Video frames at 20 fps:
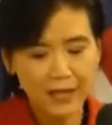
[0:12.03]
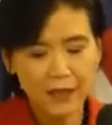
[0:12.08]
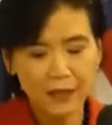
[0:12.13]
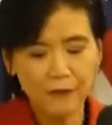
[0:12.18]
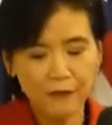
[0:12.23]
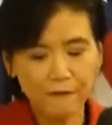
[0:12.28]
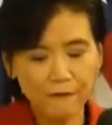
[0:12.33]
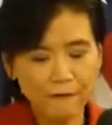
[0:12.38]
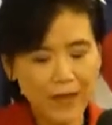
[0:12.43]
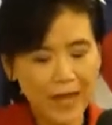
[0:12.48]
The
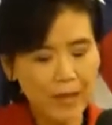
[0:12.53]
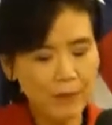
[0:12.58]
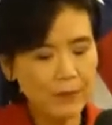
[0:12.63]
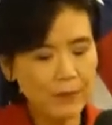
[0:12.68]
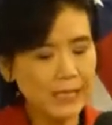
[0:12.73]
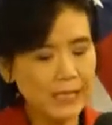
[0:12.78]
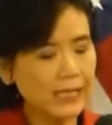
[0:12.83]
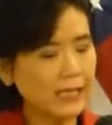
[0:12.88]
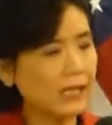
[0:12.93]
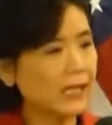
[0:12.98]

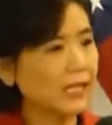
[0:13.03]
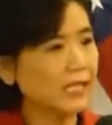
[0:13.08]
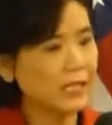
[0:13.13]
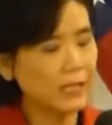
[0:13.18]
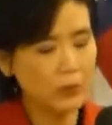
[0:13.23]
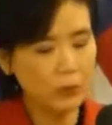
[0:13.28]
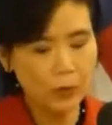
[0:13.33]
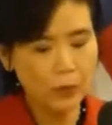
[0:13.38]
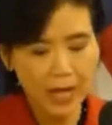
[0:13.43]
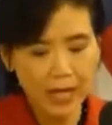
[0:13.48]
famous Ghazi
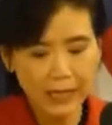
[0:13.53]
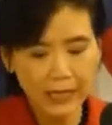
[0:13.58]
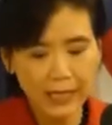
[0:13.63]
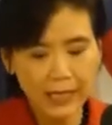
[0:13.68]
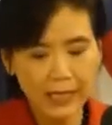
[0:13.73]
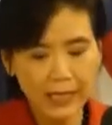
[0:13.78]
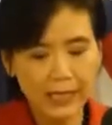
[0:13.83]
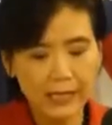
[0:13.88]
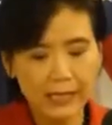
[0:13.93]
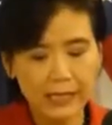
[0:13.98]
rug
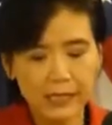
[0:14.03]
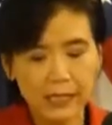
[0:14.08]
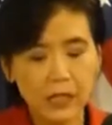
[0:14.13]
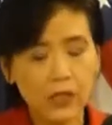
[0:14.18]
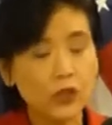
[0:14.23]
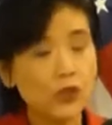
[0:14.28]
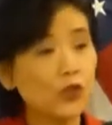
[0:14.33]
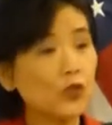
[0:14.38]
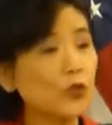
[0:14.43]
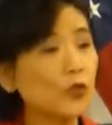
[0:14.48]
is
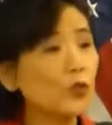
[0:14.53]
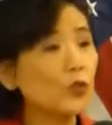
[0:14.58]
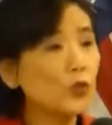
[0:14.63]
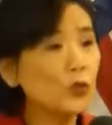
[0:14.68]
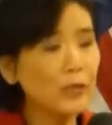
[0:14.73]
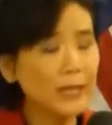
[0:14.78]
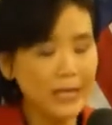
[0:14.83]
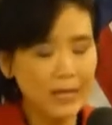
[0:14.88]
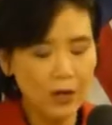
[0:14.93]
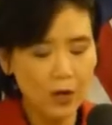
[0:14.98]

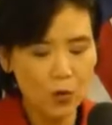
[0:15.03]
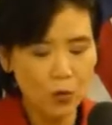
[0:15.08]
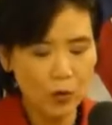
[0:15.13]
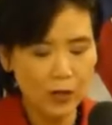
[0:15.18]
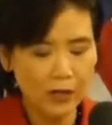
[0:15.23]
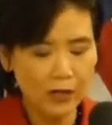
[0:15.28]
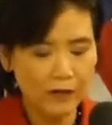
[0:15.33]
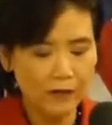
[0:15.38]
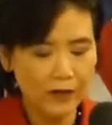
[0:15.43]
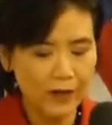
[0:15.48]
truly a
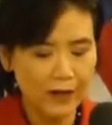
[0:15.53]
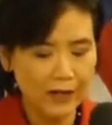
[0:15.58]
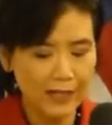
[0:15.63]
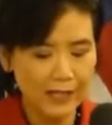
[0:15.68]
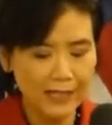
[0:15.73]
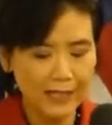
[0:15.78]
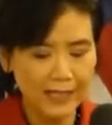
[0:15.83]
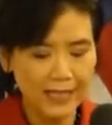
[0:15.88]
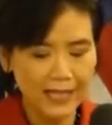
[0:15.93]
work of art,